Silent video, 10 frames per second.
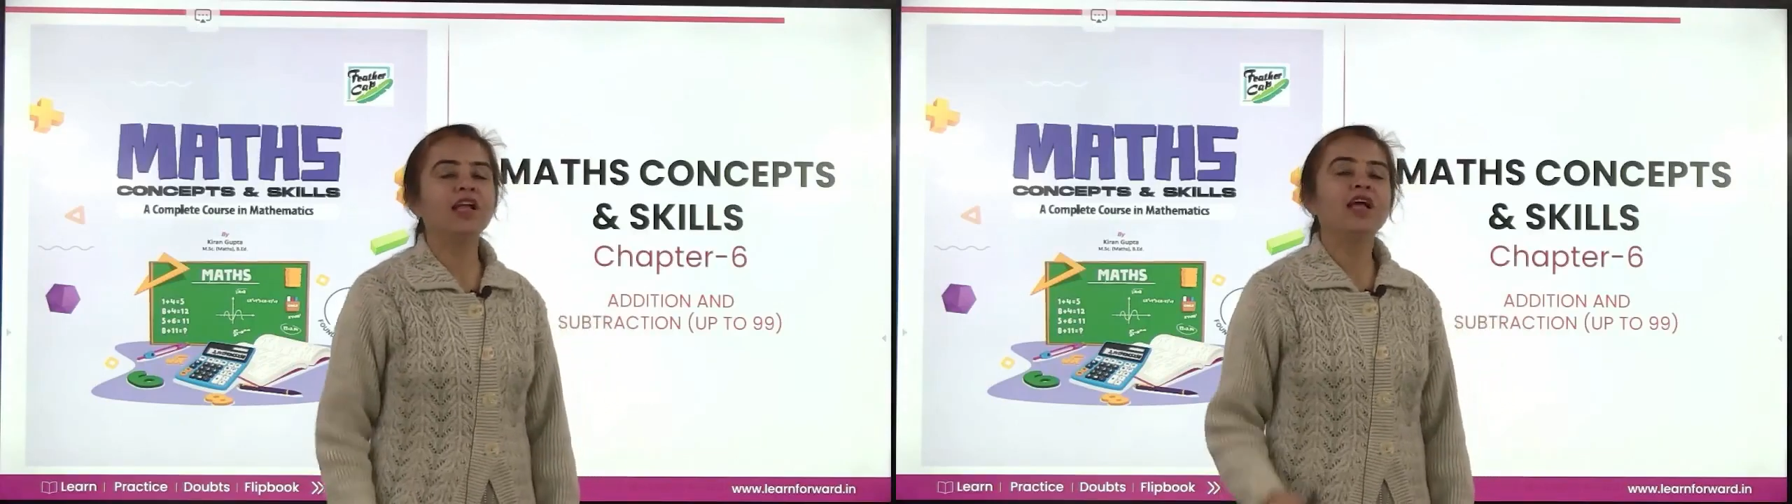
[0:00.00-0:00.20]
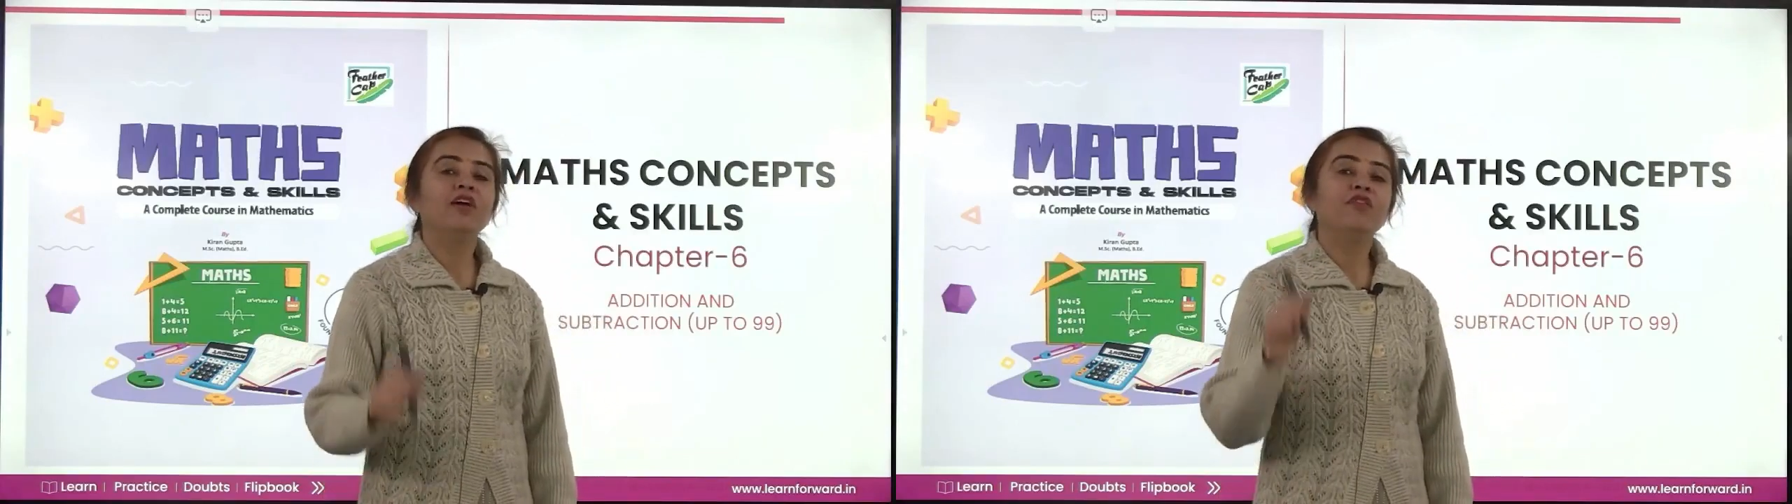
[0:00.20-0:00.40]

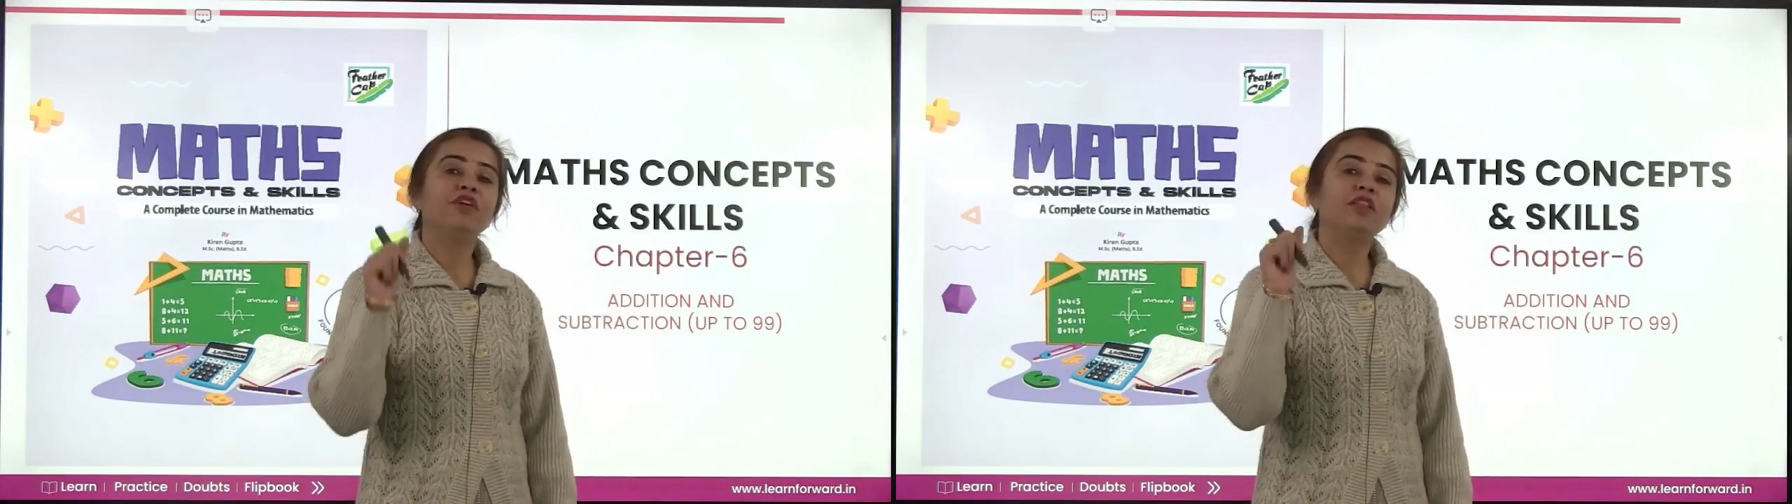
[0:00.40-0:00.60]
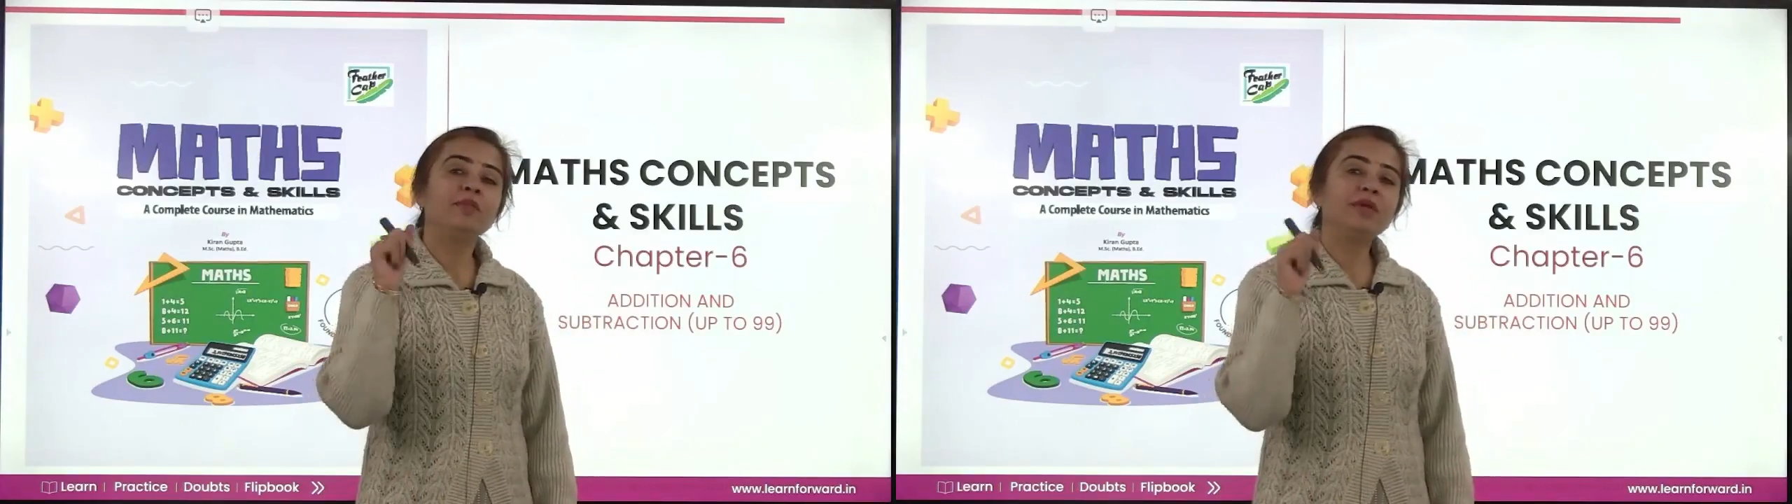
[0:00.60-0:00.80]
with
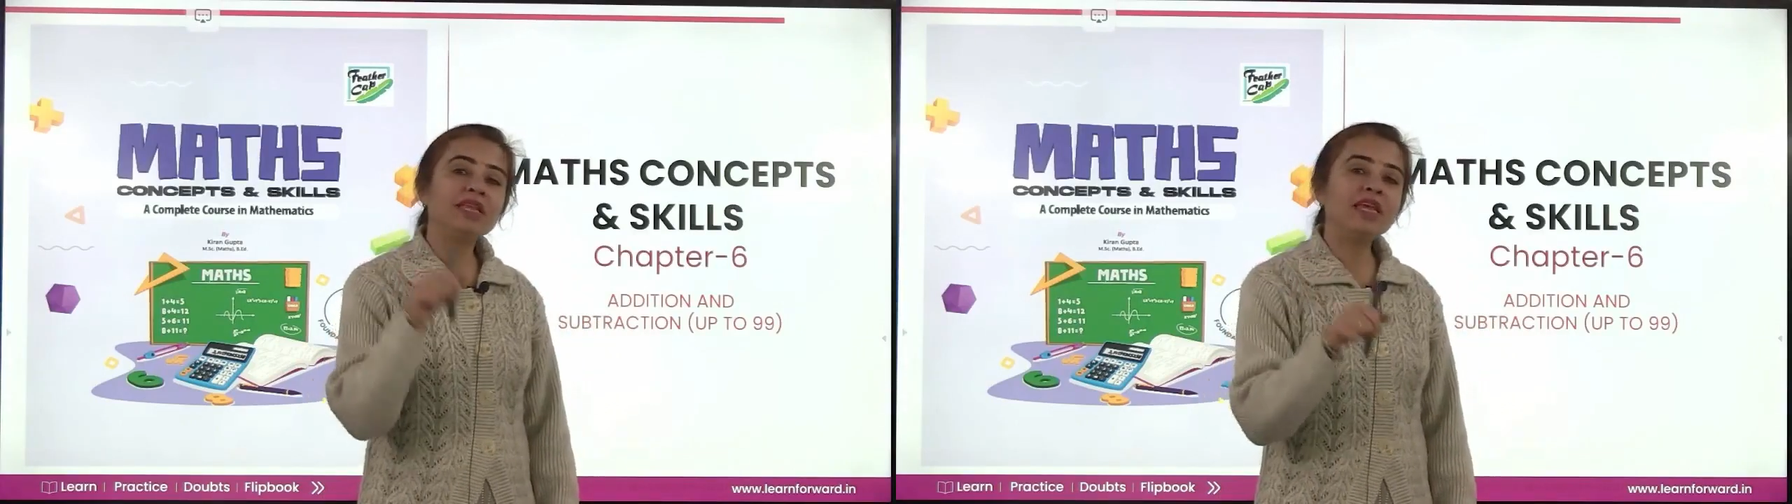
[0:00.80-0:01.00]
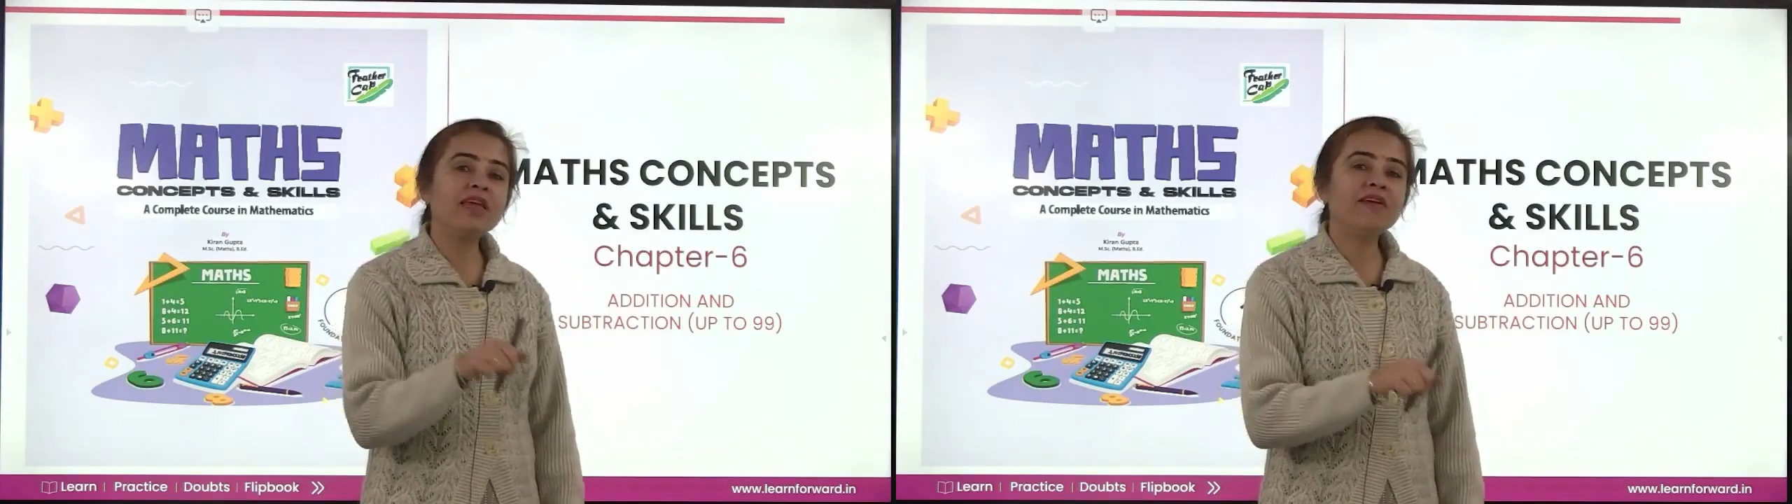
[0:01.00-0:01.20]
Mini
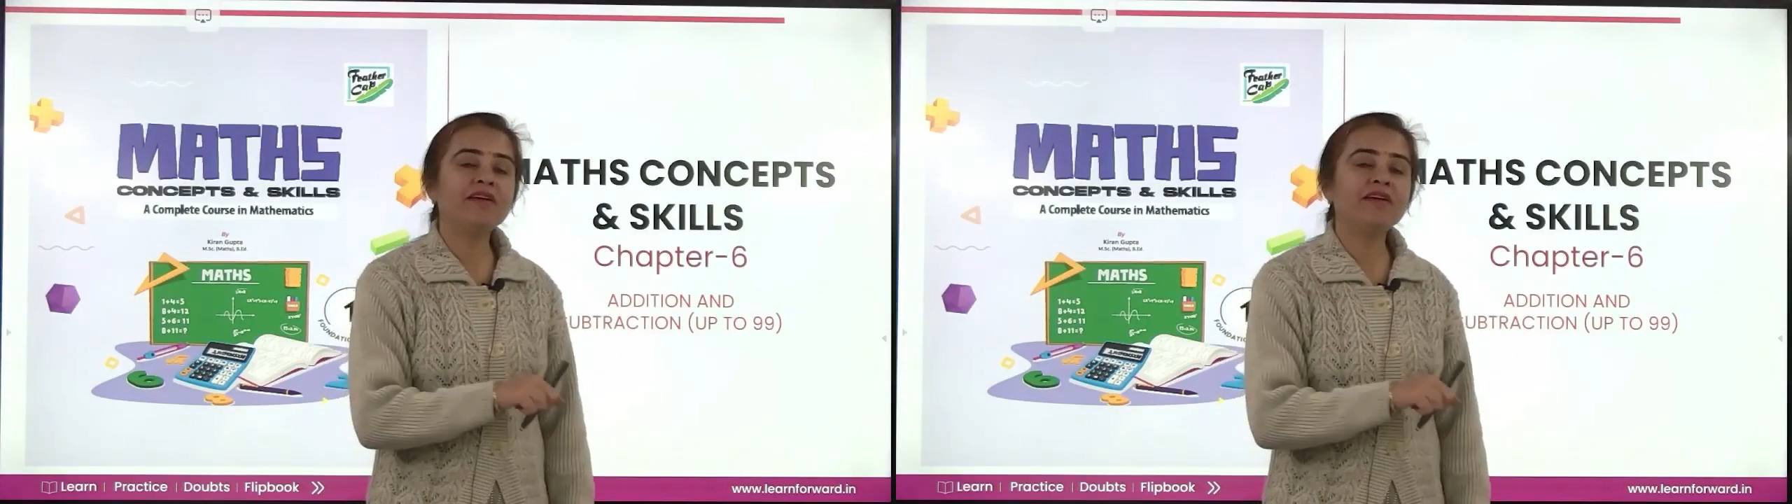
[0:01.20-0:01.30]
here,